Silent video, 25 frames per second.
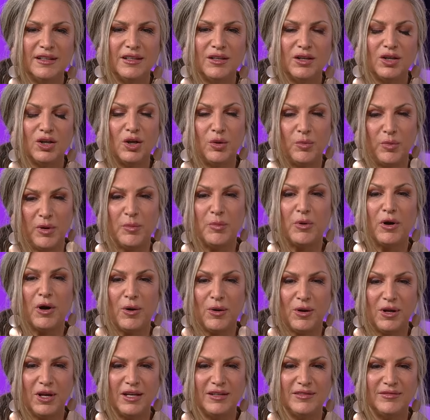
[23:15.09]
could be
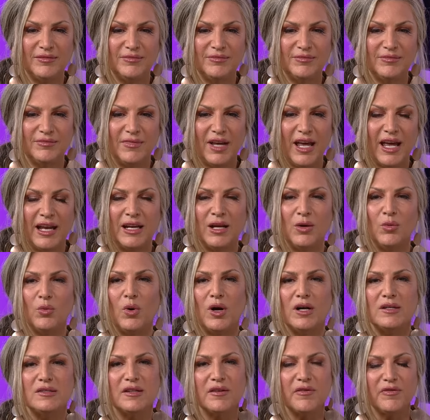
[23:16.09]
broken. And it
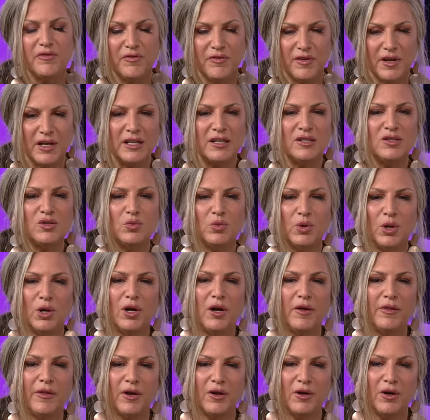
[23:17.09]
was a finished work
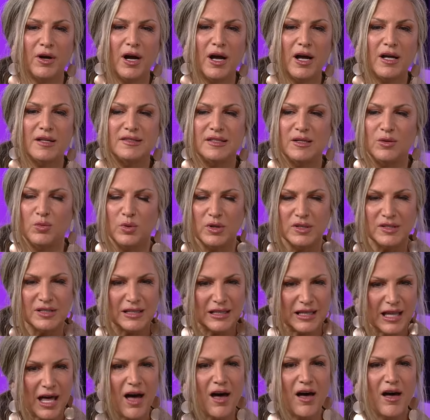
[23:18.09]
on the cross. It was
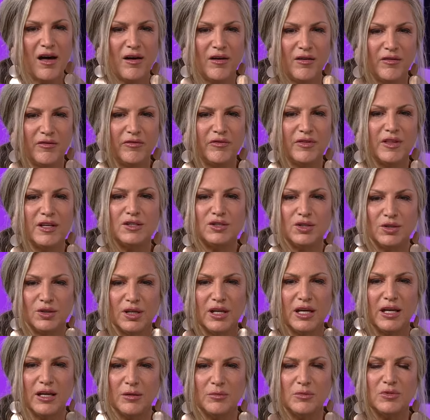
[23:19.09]
love that took
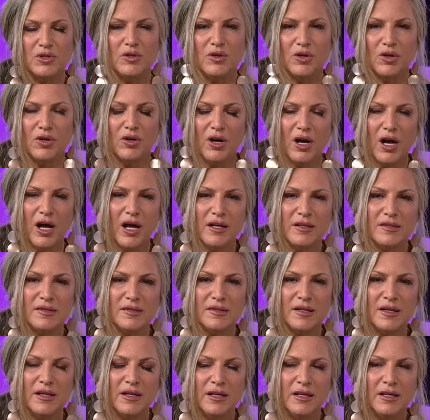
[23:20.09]
him to the
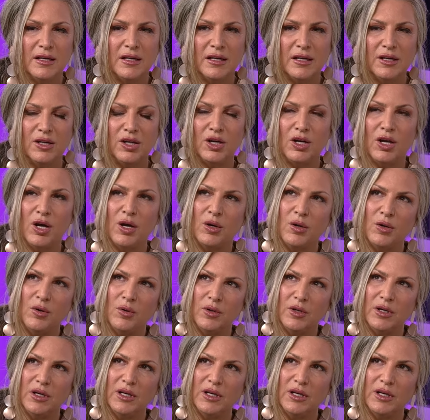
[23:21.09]
cross. You know,